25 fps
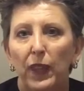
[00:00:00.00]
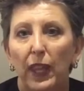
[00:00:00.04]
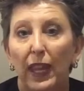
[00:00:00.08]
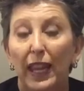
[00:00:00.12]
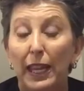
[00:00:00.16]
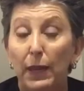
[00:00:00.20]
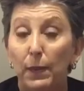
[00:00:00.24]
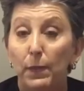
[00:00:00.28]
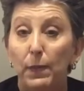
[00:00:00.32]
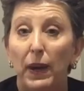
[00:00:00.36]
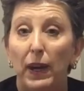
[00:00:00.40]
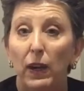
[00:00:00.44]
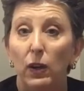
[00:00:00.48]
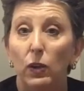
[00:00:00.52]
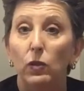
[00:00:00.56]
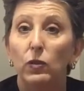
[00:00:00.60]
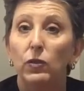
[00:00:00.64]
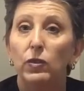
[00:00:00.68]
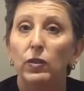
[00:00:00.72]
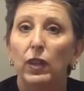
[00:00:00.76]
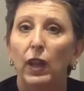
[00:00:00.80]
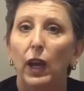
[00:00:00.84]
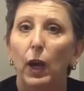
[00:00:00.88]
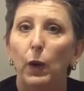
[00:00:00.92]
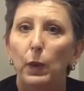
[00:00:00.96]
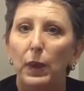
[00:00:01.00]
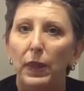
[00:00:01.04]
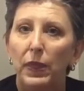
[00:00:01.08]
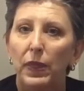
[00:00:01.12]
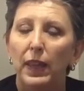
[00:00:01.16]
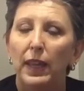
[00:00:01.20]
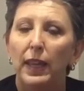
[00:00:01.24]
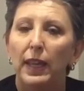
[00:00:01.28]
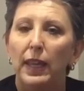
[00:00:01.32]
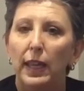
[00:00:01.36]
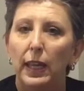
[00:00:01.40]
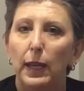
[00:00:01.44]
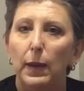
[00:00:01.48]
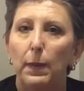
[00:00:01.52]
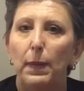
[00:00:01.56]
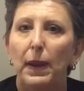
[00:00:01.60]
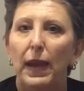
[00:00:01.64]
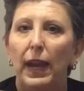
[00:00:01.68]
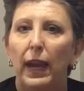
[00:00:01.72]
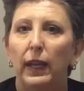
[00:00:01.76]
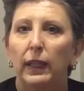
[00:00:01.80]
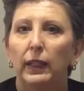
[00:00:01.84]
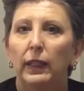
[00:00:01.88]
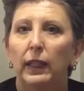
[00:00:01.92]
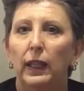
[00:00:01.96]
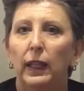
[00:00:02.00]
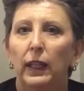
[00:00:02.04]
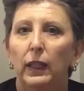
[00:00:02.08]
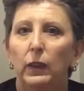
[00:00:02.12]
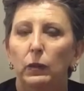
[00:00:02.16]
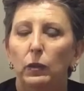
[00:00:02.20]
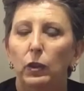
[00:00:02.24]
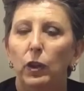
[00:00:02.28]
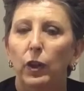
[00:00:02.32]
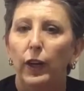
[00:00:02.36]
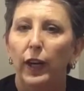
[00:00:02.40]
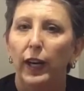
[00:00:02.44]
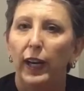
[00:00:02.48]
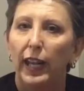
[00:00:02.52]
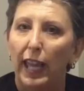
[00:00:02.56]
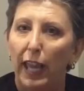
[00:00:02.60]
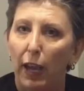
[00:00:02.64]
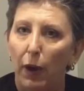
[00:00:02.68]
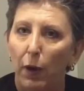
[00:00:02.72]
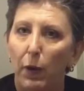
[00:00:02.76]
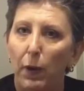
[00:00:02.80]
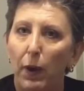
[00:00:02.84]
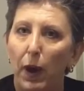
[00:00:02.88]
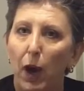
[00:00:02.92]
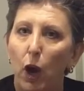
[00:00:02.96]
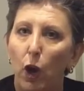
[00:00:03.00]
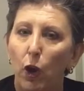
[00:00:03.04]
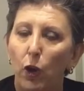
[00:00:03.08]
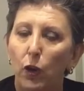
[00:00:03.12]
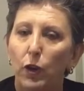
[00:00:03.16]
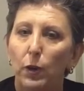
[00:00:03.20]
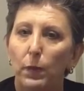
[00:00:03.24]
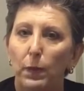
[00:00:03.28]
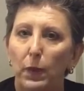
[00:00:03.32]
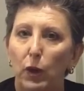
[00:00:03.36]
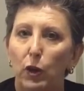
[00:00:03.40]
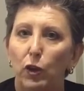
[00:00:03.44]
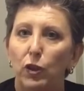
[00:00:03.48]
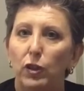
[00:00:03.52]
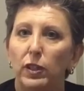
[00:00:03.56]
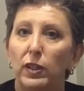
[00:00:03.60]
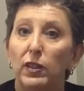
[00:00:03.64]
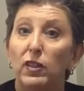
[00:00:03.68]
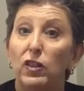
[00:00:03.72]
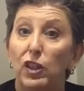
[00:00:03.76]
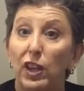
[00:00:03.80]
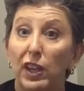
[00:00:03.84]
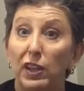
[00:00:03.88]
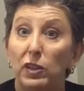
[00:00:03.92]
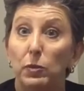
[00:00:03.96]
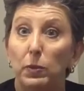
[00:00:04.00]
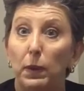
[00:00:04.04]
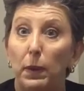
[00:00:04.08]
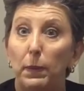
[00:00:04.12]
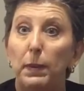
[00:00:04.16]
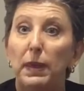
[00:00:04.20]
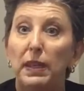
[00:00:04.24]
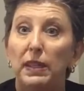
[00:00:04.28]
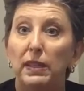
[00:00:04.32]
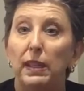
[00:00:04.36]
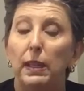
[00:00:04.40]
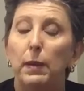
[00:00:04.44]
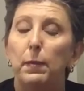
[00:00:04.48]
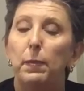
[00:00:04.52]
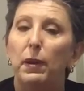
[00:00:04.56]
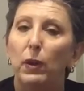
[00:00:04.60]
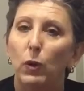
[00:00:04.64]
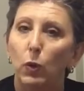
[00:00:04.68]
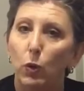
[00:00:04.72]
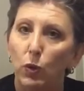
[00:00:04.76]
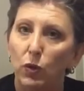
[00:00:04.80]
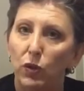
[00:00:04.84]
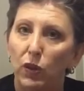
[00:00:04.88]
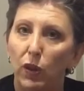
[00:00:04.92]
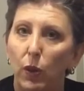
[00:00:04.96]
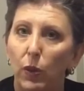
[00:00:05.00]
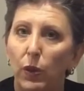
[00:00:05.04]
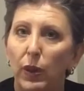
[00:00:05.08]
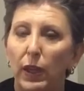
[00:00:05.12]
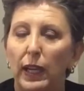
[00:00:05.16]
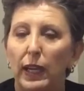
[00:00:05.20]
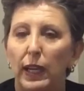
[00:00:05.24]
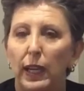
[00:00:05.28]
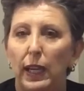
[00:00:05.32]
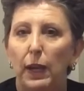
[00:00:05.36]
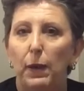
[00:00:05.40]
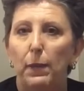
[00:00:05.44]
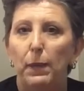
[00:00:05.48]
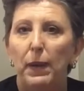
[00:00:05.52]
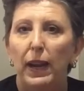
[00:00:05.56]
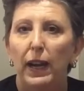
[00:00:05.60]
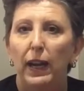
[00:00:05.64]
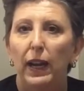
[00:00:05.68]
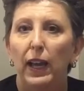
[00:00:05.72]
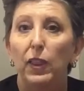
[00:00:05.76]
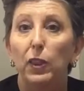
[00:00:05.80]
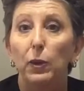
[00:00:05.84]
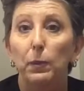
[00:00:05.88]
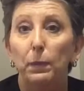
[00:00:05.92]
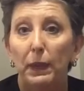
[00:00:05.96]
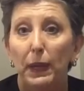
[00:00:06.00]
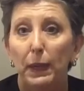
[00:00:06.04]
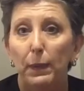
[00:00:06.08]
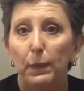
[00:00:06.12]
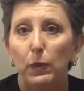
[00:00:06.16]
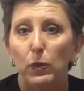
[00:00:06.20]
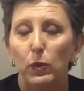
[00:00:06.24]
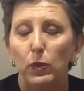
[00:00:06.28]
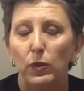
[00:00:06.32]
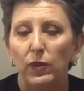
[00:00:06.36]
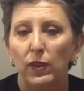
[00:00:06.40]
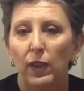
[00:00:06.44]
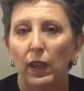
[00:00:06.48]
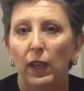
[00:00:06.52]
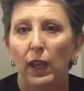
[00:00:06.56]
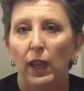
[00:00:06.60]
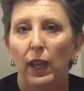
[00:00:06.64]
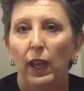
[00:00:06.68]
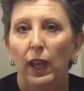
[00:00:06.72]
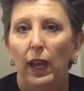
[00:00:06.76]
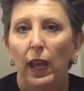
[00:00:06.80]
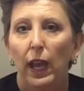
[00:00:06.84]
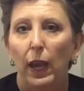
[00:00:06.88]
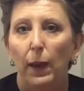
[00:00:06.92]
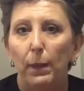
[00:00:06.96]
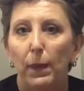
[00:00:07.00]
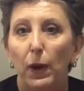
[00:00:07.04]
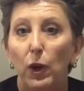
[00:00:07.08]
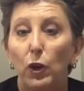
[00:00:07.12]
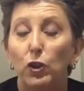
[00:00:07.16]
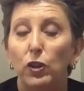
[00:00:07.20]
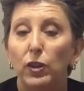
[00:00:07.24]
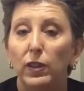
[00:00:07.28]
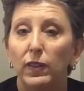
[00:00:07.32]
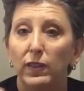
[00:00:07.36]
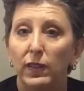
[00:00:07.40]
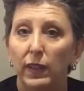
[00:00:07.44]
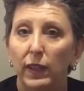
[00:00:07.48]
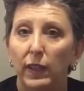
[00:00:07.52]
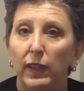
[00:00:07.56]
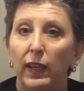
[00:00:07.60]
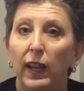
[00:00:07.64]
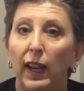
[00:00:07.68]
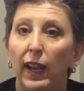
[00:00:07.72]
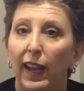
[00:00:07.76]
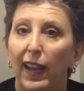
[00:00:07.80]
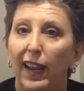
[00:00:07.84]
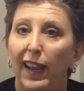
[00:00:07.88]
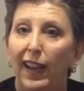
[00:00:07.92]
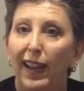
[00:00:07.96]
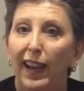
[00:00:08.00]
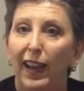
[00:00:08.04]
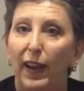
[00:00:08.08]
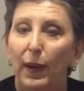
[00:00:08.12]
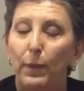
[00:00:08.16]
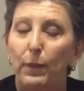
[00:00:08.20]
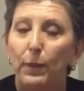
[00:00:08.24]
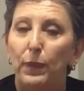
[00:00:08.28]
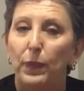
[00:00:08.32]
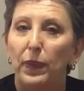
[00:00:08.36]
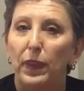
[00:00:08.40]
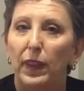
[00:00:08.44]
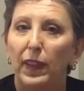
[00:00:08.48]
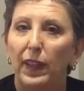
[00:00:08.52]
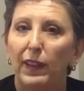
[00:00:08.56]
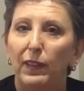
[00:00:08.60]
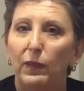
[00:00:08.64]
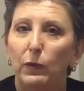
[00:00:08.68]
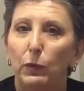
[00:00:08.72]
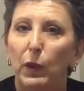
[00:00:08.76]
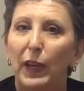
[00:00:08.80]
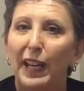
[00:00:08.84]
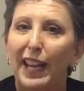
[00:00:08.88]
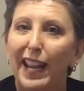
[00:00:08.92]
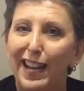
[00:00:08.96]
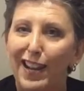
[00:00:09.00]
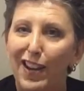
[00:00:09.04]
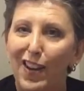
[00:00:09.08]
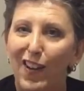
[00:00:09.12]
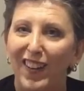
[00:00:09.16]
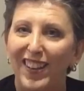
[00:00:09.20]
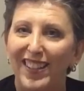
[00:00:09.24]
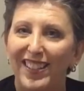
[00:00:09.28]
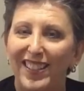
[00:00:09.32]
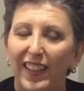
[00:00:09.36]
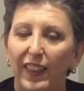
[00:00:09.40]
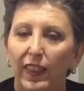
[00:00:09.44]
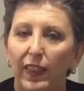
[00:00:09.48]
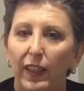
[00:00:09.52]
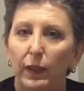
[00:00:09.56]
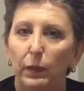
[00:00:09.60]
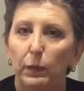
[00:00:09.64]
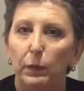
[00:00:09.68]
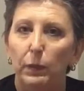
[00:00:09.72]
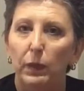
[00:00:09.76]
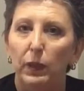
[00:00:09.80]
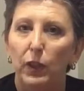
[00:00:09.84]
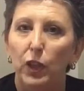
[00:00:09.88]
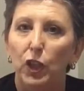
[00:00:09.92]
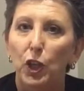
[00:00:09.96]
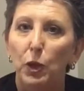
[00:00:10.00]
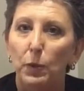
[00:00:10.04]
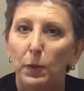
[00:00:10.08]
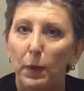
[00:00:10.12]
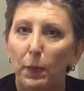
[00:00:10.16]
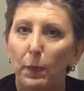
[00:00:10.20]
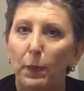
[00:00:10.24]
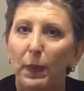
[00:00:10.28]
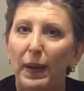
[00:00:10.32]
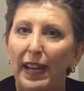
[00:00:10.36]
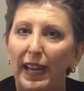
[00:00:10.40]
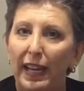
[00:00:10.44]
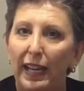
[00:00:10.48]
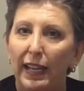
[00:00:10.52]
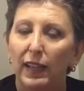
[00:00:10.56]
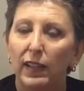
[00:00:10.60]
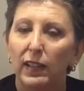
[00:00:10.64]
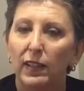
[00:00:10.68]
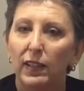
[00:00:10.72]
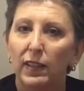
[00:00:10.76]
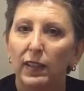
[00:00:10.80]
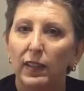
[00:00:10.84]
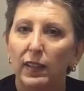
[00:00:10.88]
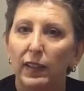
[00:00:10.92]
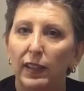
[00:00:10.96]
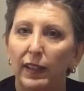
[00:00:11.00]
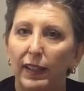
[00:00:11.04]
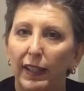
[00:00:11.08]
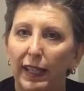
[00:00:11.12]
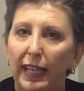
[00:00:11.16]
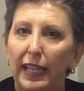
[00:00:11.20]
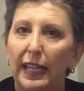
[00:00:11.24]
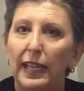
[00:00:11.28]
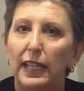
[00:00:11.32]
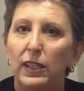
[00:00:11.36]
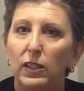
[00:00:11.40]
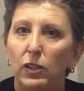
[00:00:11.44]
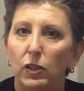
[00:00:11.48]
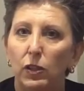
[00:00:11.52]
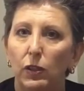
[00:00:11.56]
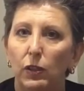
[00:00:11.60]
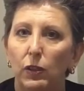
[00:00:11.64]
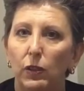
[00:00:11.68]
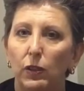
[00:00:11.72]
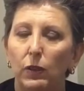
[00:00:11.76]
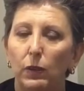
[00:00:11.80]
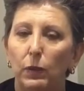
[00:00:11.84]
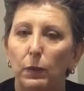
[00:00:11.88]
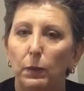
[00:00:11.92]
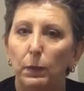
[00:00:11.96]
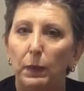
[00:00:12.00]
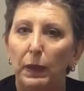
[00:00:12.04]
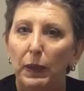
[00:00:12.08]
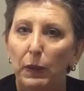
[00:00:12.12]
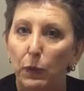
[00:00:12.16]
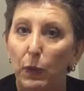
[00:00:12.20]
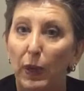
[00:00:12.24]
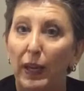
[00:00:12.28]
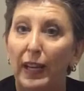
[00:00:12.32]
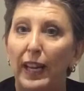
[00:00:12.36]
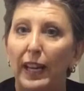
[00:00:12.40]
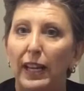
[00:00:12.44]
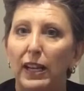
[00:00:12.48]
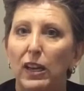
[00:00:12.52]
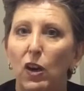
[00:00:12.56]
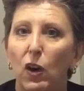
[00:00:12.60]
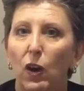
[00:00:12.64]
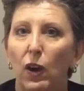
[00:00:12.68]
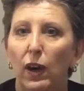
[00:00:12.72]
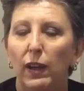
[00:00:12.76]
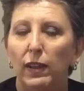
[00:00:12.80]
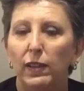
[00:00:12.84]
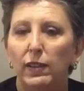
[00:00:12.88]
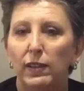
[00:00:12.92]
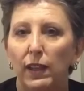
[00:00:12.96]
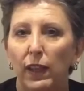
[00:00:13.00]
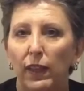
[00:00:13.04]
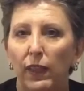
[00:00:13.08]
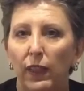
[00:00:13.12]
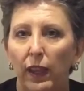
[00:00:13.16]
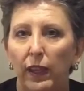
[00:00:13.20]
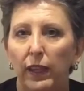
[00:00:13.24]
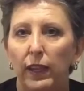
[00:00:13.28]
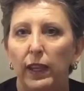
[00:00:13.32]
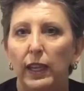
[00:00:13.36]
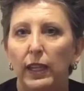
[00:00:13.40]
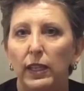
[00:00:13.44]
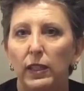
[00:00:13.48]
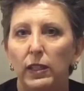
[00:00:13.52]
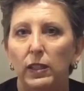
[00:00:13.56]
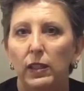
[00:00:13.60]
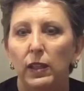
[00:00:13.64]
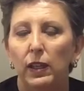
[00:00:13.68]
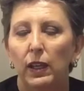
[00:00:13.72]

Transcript: emails, are we thinking about not only our own emotions, yes, we're busy, but also thinking about other people's emotions, and recognizing that human beings need to be recognized, and they need